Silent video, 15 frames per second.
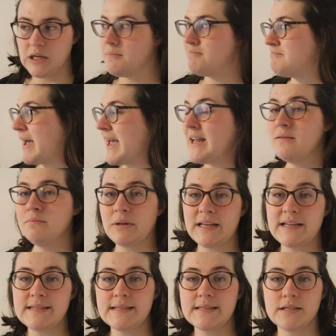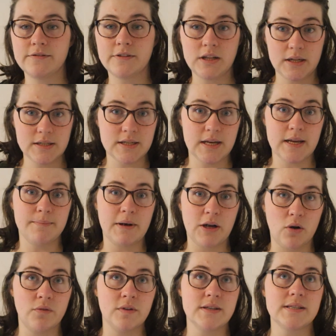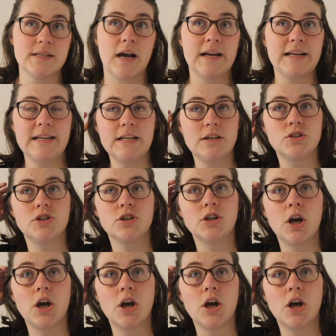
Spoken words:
main places of clutter in my office that I need to